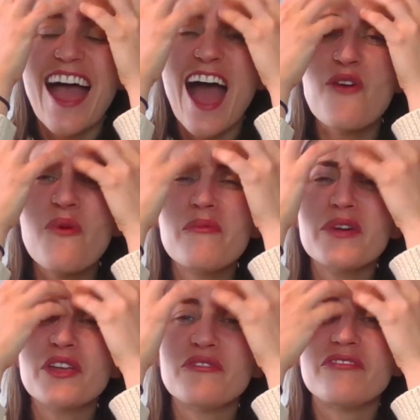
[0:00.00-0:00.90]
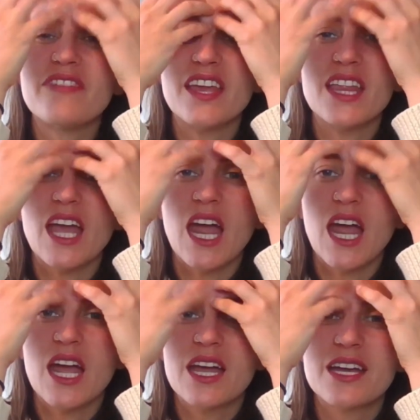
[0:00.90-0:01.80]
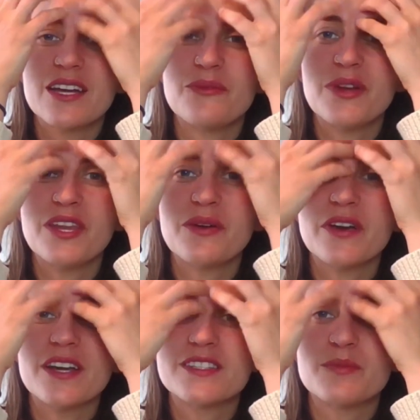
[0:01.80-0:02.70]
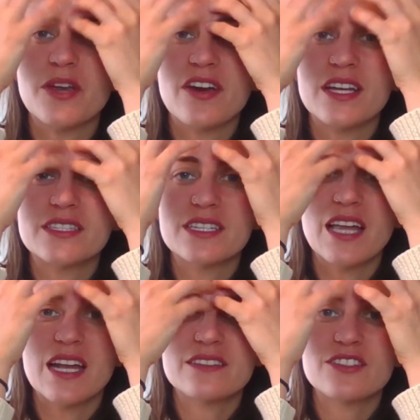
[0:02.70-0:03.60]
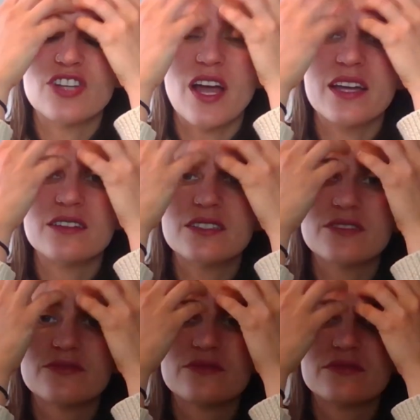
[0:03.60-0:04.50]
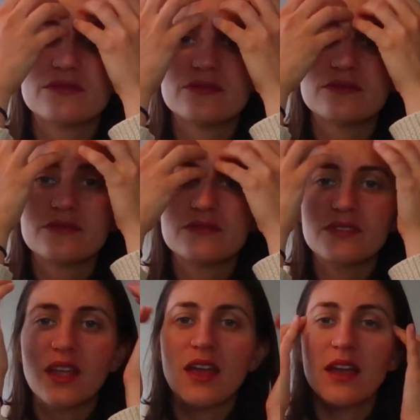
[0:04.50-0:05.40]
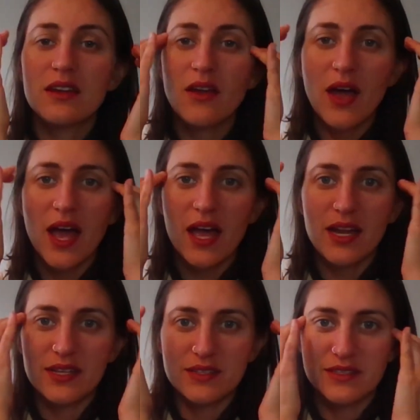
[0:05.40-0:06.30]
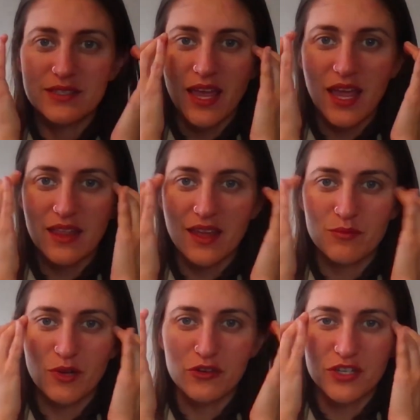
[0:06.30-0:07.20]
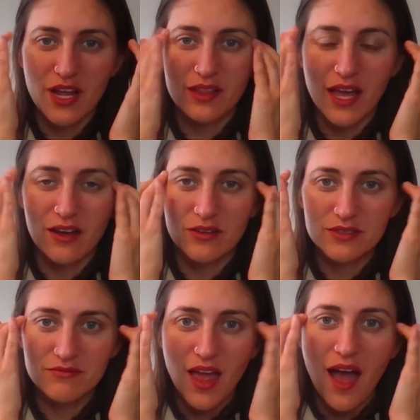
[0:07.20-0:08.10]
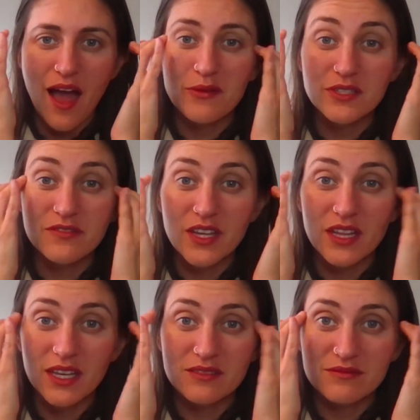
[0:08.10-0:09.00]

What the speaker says: what were you feeling when you were experiencing that as a child? Go ahead and say that emotion out loud. I was feeling,